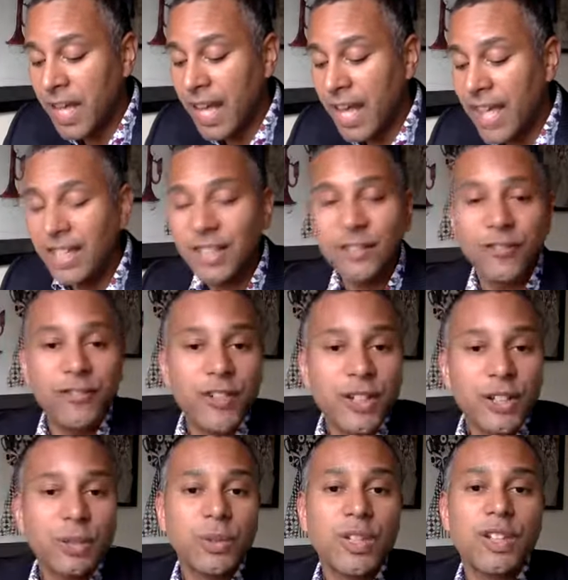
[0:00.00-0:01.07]
And it's
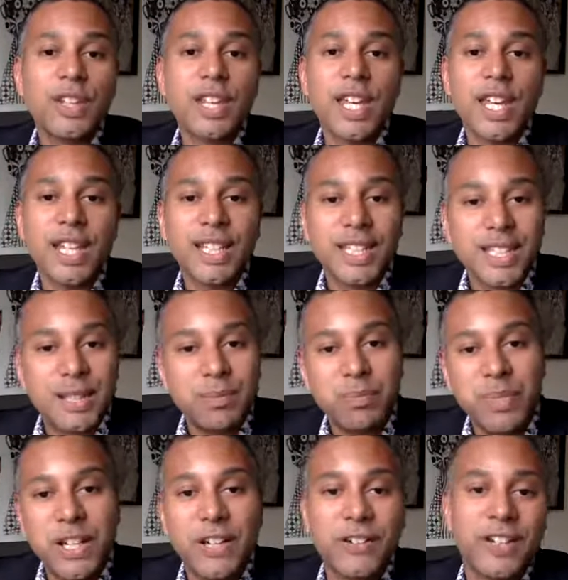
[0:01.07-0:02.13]
filled with
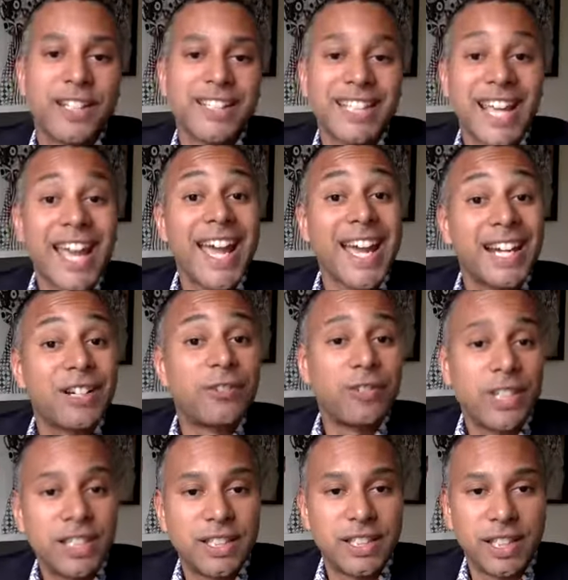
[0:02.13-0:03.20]
experience and
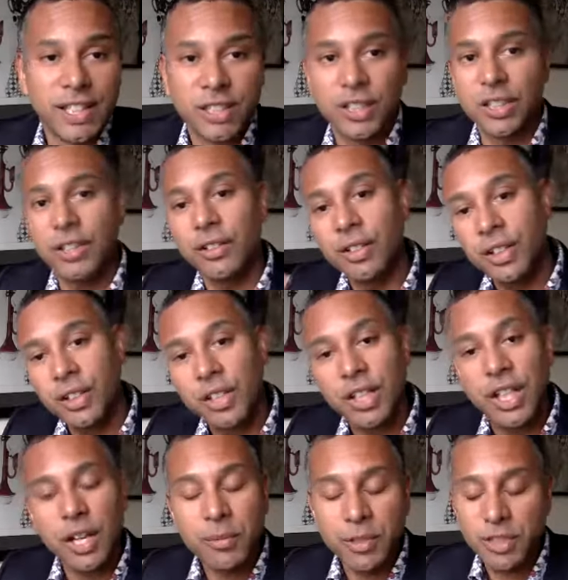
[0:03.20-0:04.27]
research. So I'm going to
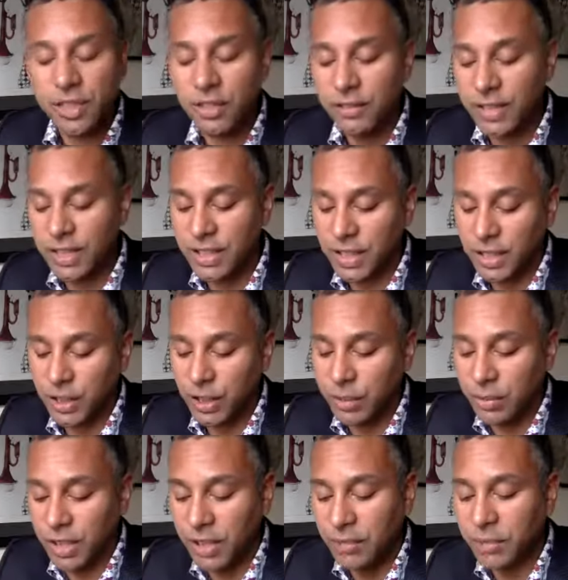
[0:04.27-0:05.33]
come on to the research in a
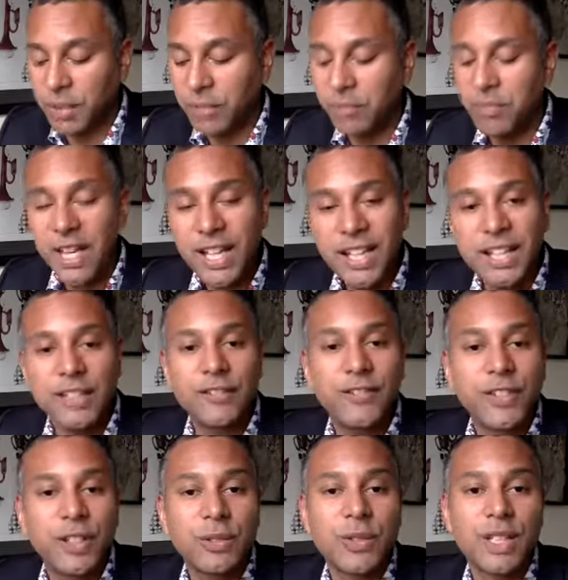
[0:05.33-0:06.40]
minute, but mainly it's
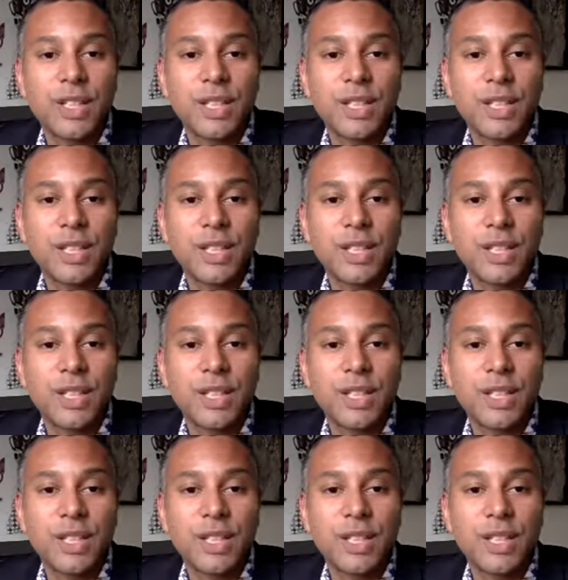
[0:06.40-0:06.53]
filled with